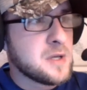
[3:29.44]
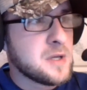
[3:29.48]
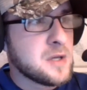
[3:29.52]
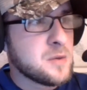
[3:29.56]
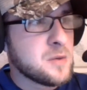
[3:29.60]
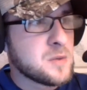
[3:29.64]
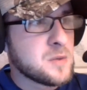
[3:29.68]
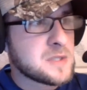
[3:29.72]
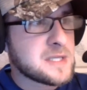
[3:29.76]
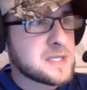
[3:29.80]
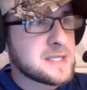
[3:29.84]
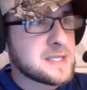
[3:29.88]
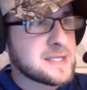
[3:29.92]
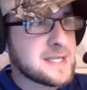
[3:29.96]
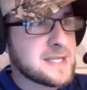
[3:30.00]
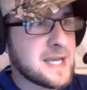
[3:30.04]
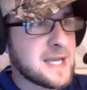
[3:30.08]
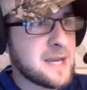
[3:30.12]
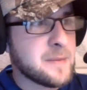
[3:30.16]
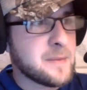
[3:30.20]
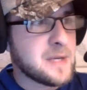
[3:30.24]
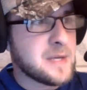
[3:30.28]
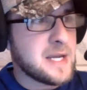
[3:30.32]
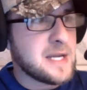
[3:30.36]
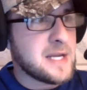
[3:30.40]
was
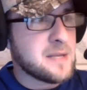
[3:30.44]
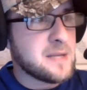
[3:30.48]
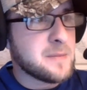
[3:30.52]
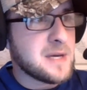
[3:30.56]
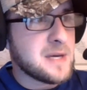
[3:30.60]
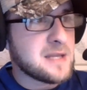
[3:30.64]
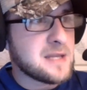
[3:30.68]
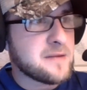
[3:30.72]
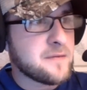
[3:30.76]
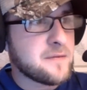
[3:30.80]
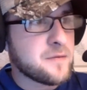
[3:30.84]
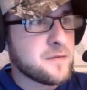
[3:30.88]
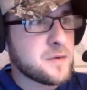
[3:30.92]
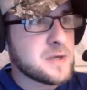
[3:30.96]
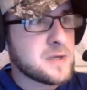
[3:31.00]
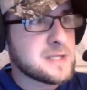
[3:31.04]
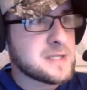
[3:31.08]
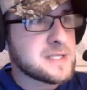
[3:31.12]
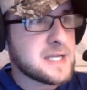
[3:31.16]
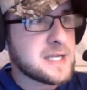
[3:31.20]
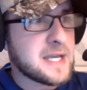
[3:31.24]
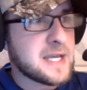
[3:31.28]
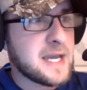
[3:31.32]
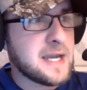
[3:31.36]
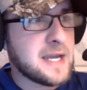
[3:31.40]
contaminated by the
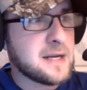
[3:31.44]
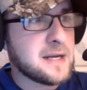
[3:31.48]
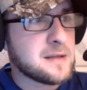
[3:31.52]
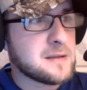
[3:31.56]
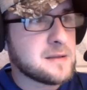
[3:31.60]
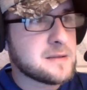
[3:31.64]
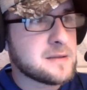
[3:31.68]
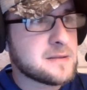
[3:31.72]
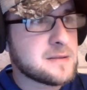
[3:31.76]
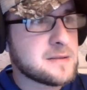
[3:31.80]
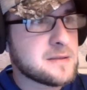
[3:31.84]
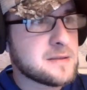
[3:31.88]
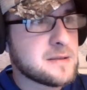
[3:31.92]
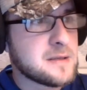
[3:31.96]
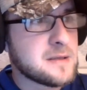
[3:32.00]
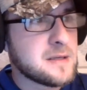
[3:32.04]
forensic analyst.